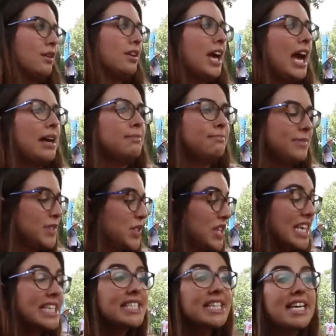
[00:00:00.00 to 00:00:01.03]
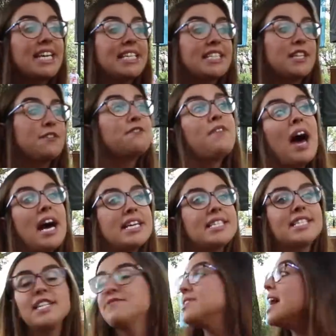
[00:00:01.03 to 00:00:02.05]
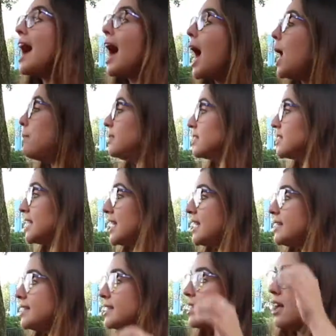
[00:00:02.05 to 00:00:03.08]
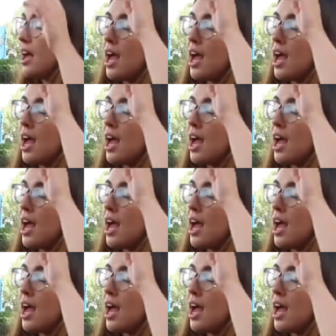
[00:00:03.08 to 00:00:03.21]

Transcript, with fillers: Okay, so this is the first of the herbal teas.